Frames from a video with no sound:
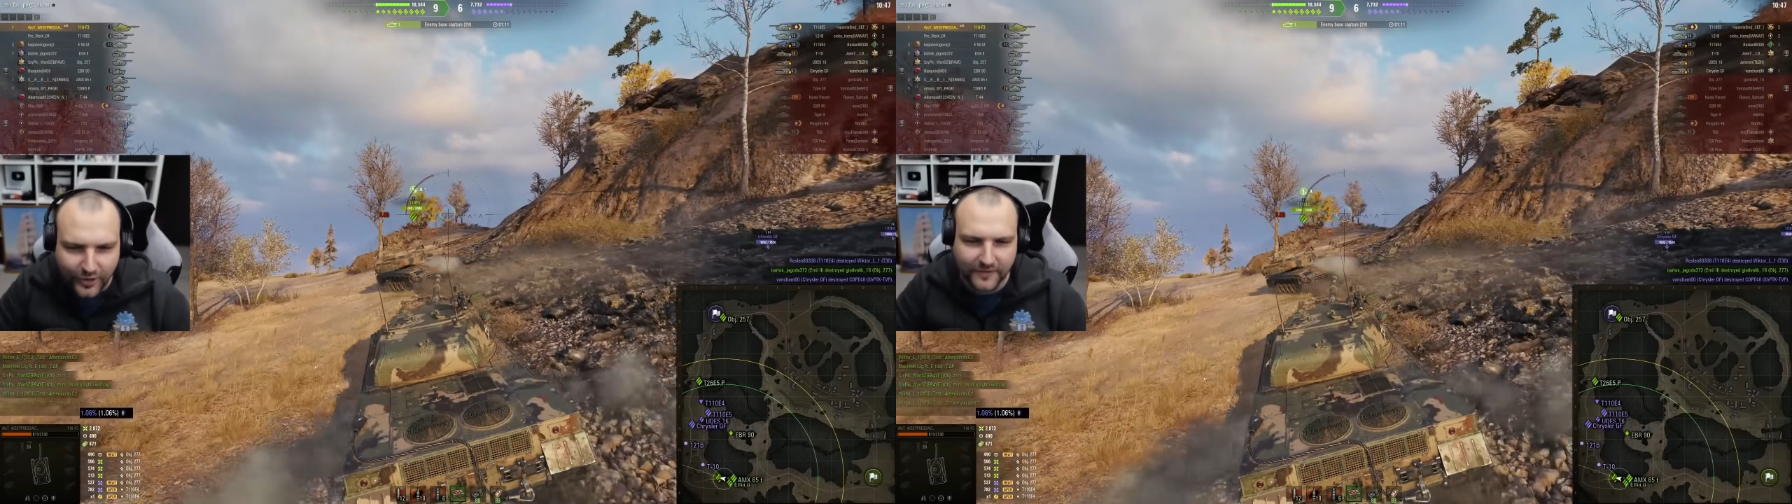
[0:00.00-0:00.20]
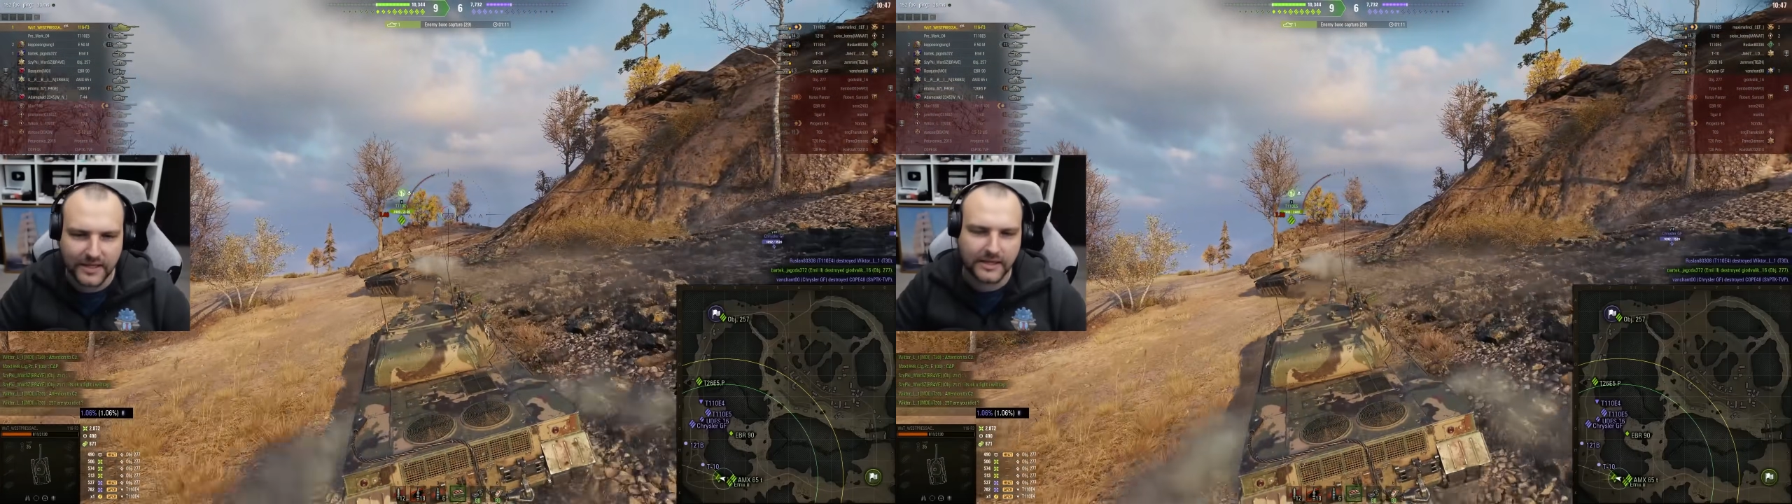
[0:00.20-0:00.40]

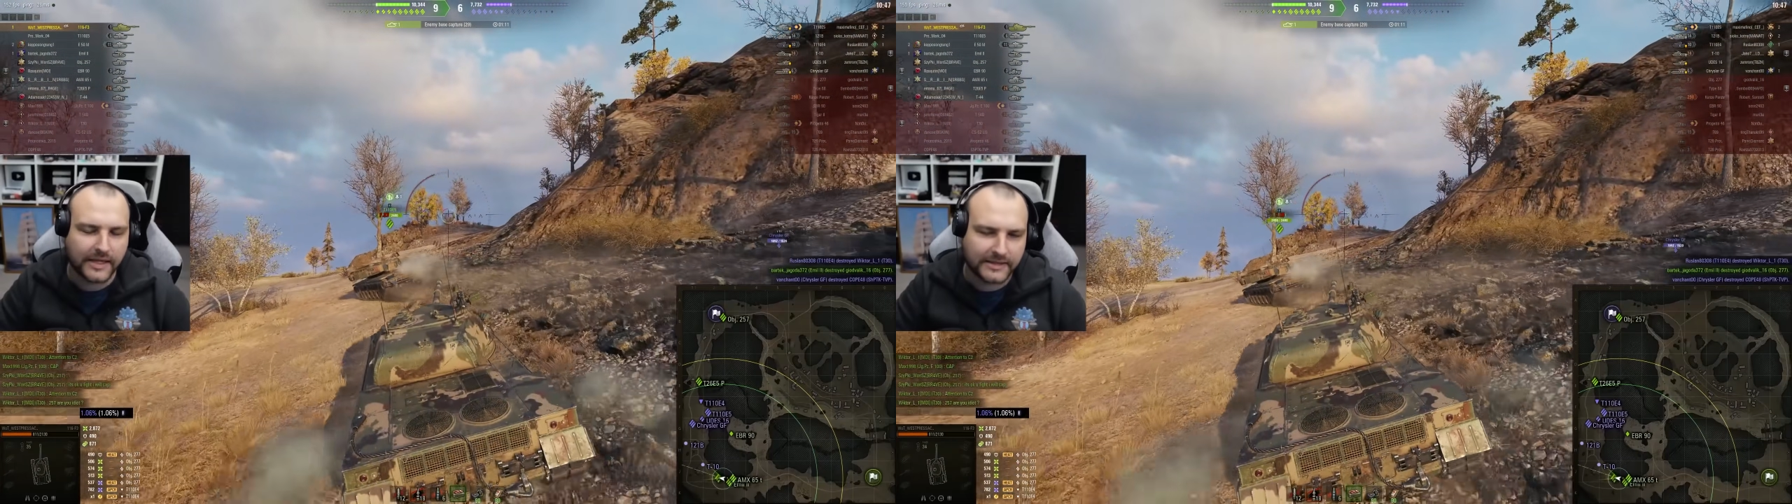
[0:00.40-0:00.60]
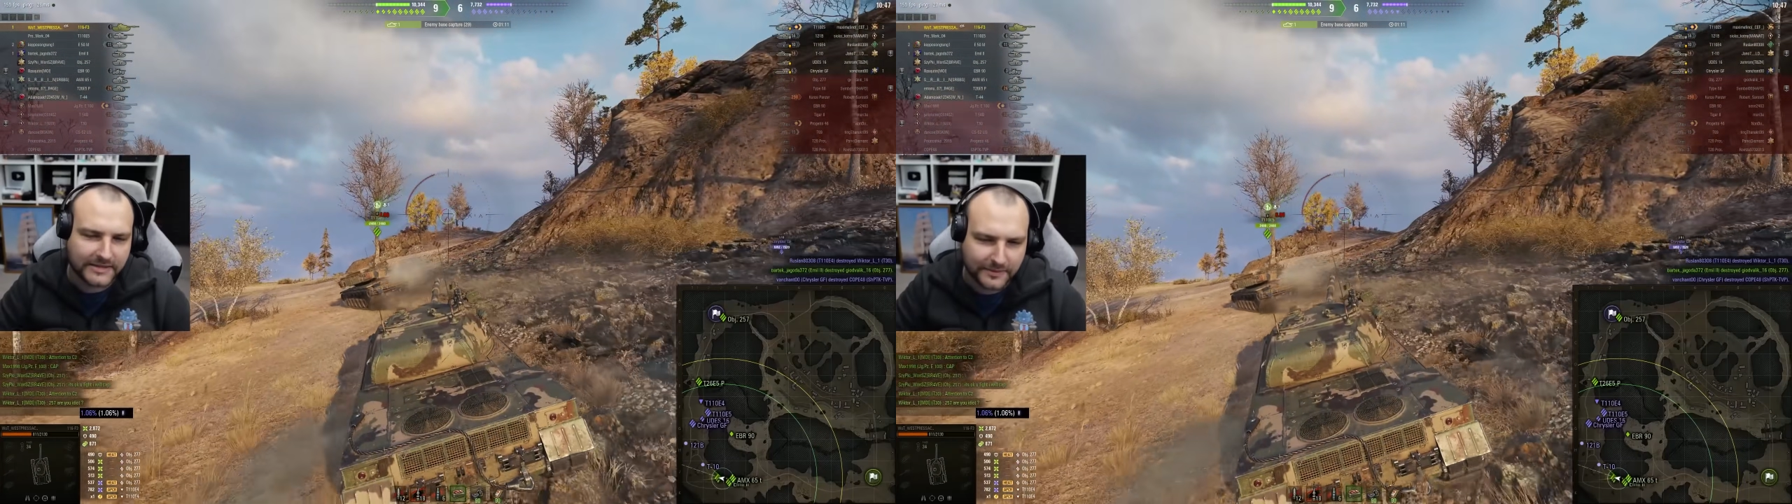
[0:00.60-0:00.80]
of the
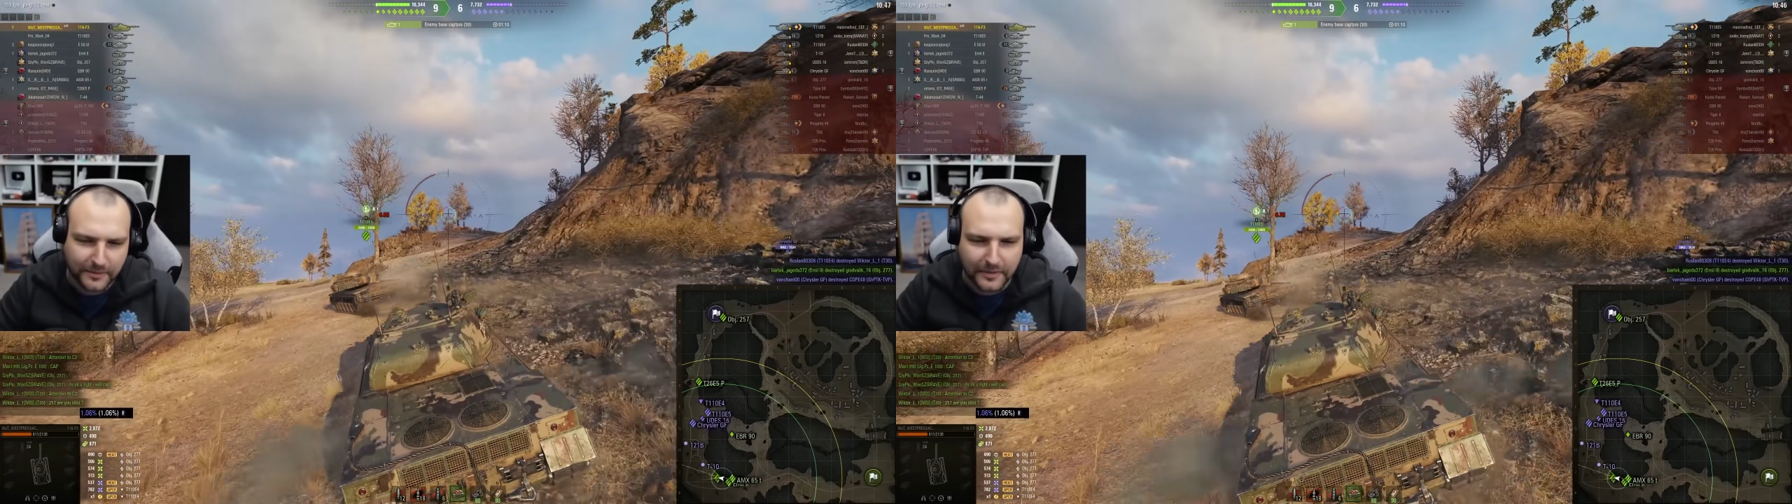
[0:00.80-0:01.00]
things?